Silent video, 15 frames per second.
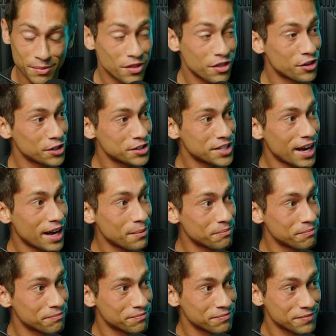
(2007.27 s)
Third time,
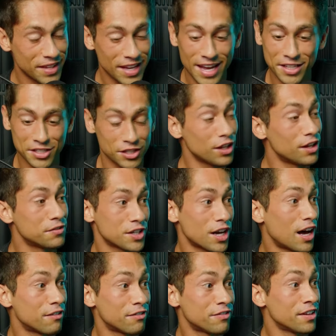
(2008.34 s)
it's gloves
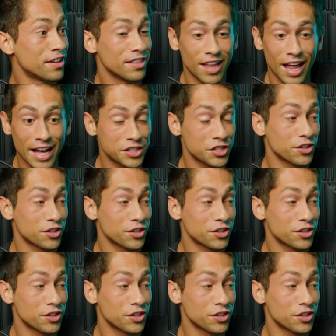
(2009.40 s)
off. Yeah. Lines are